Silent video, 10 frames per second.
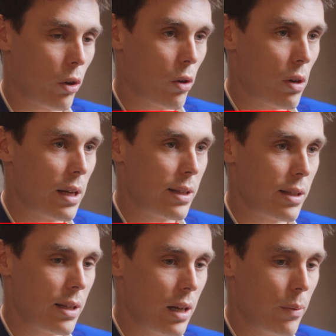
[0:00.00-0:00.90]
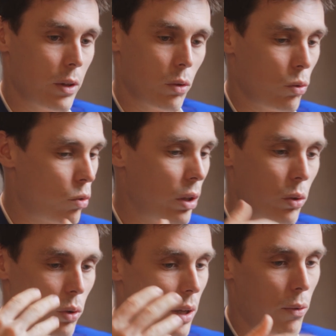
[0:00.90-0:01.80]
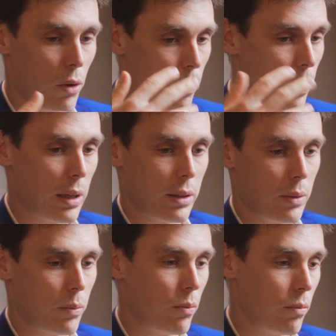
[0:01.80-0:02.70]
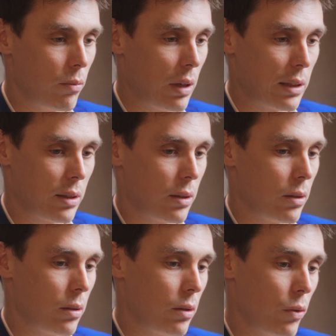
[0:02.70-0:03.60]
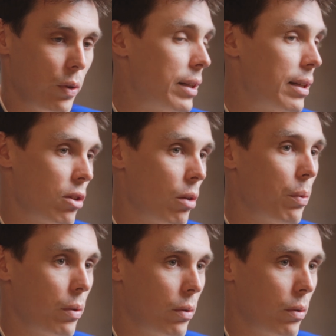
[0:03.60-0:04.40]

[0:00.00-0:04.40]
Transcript: organize this game and to try to develop as the Fight Heads Cup.